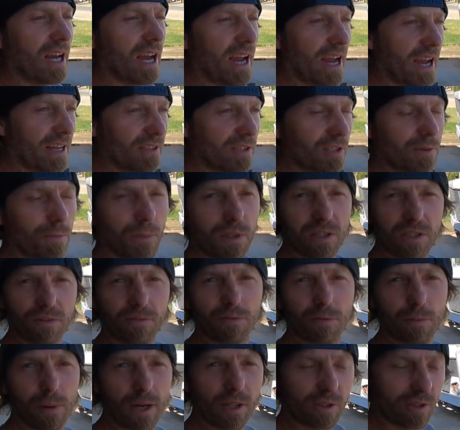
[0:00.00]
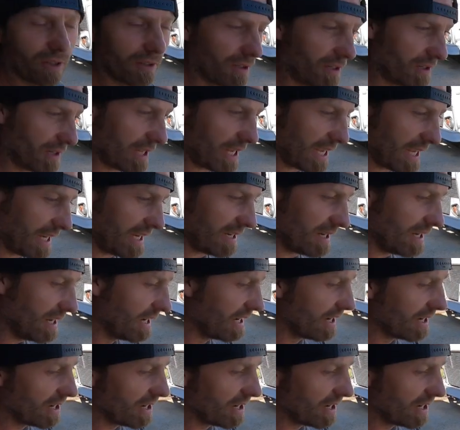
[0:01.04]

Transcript: I had some misinformation on there, and